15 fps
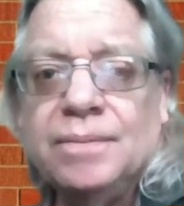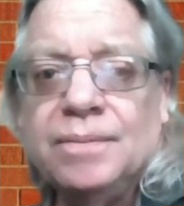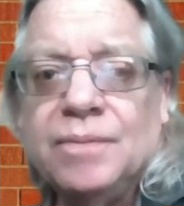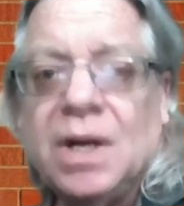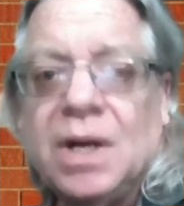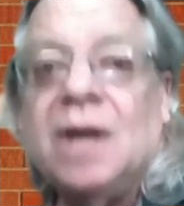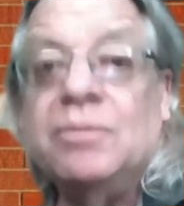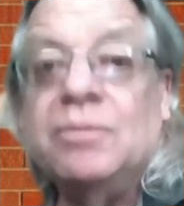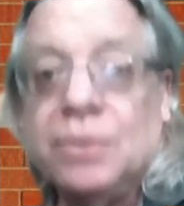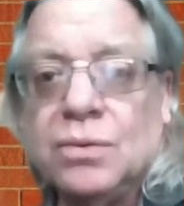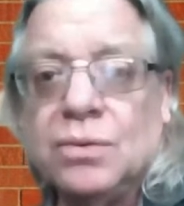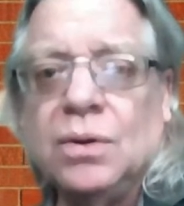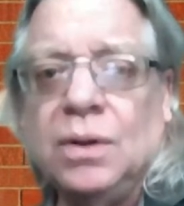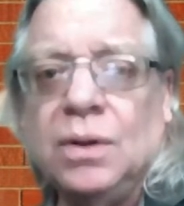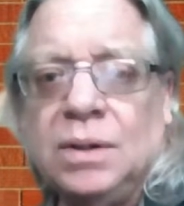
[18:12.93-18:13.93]
on
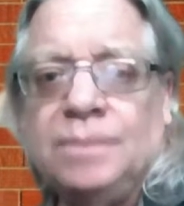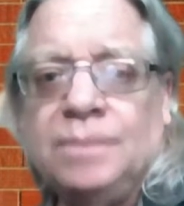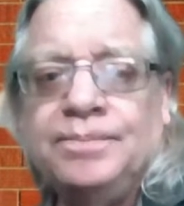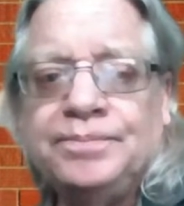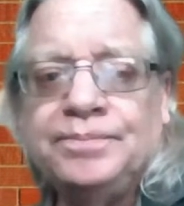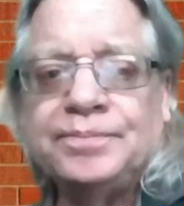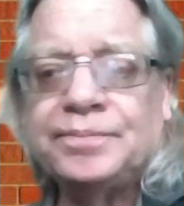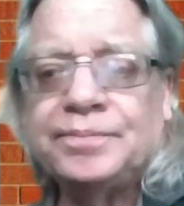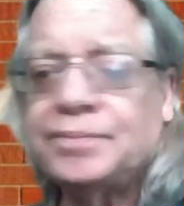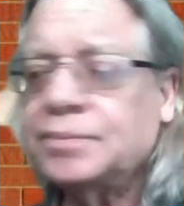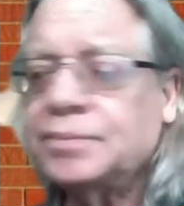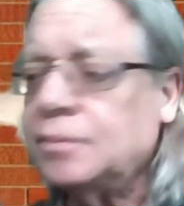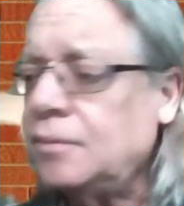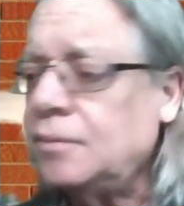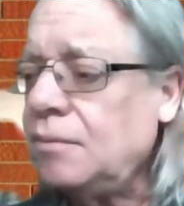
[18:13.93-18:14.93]
parole.
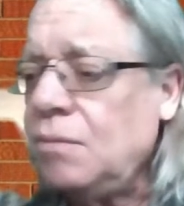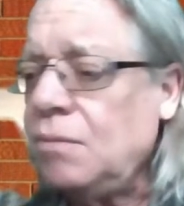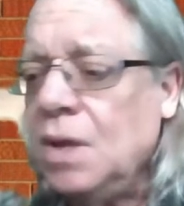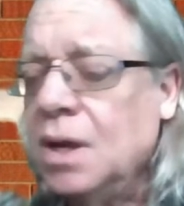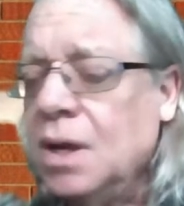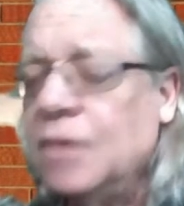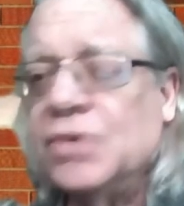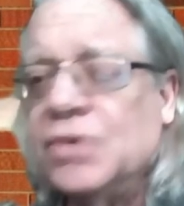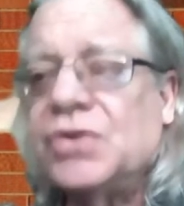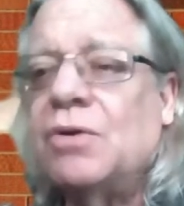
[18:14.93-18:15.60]
There's